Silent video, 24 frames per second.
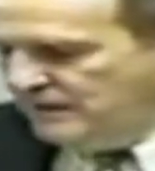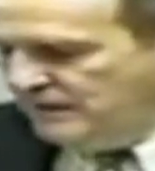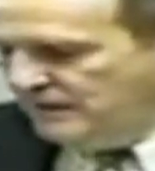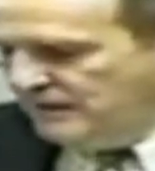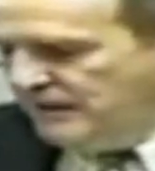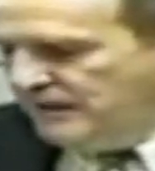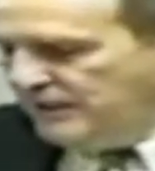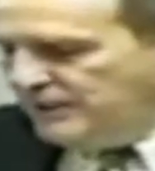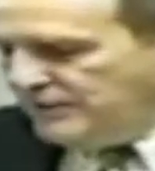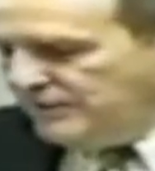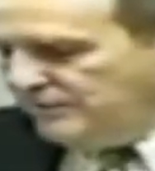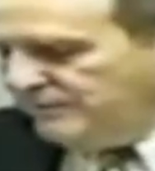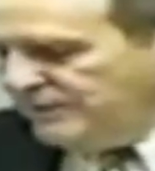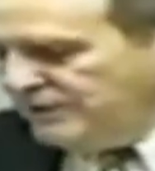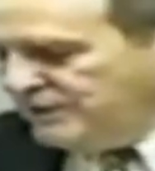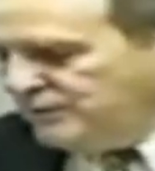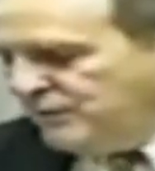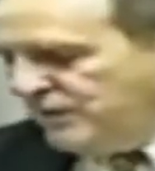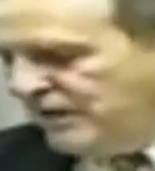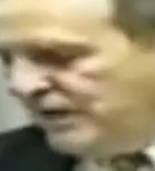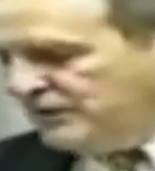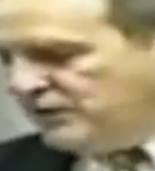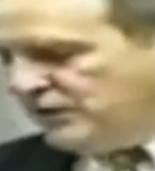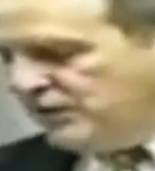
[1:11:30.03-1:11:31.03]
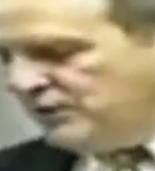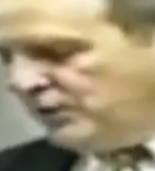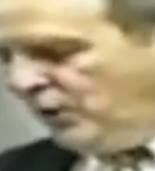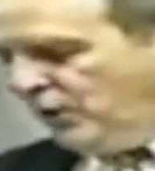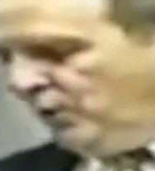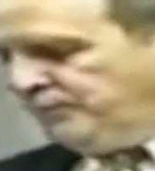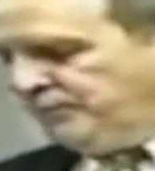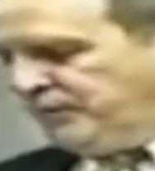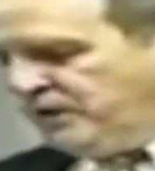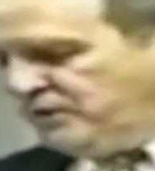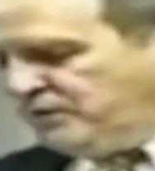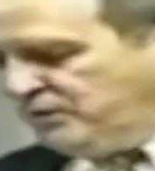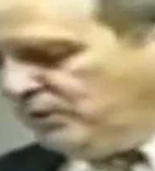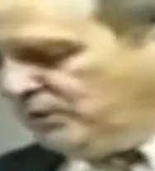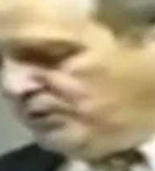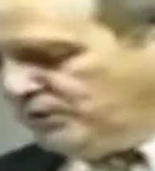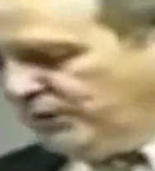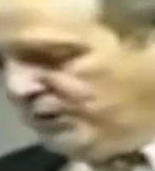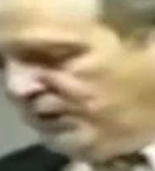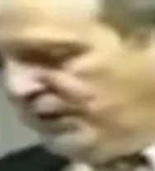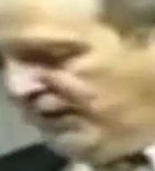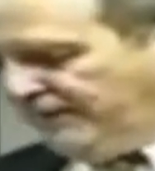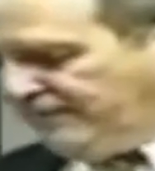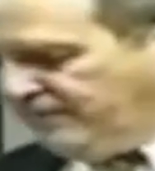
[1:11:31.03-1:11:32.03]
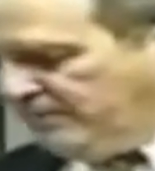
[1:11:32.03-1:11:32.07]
The leaders of these religions hope to use the